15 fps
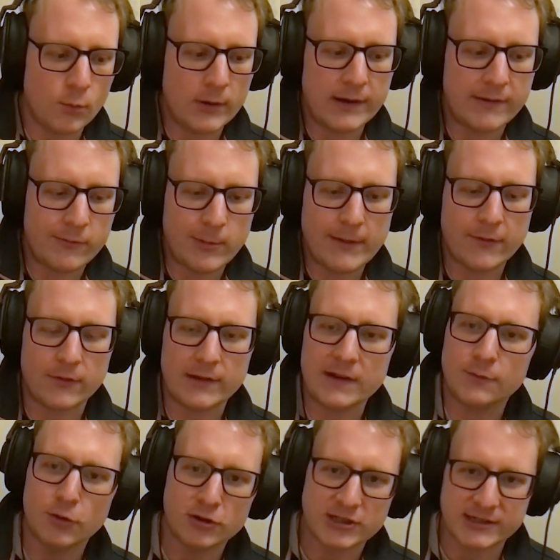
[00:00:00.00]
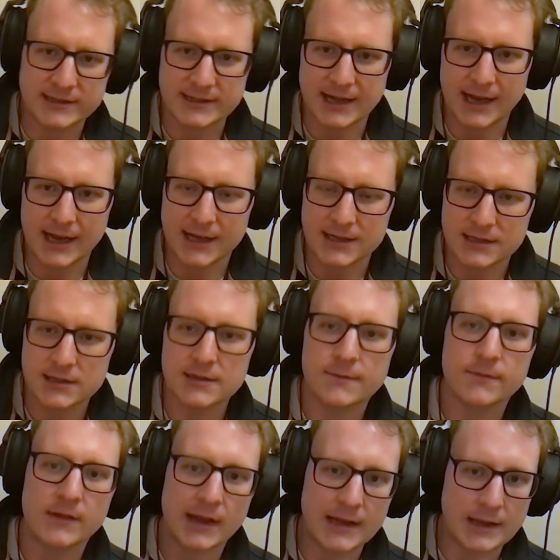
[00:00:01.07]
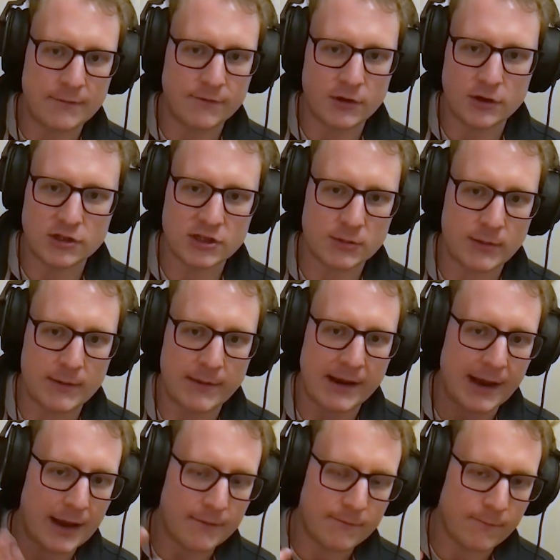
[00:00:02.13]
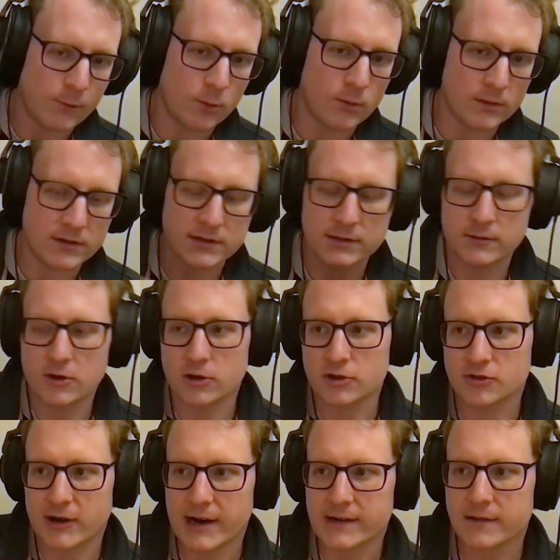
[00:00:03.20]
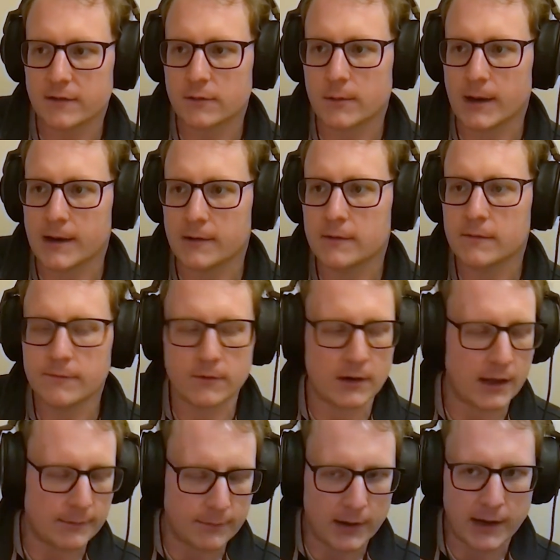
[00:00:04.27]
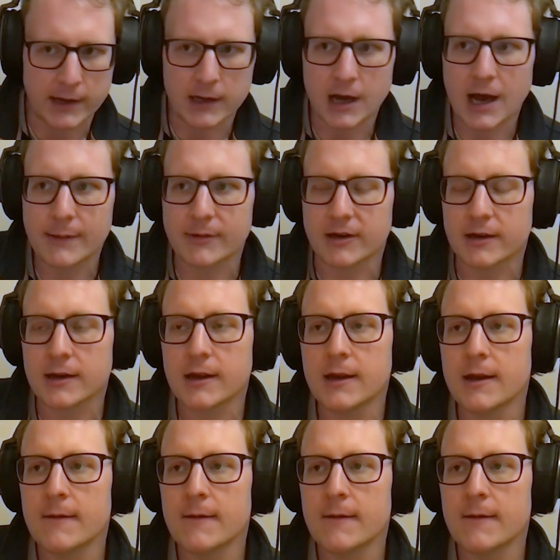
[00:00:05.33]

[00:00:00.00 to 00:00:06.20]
we've got these projects in hand. In the future, we may have forward contracts as well for like buying carbon.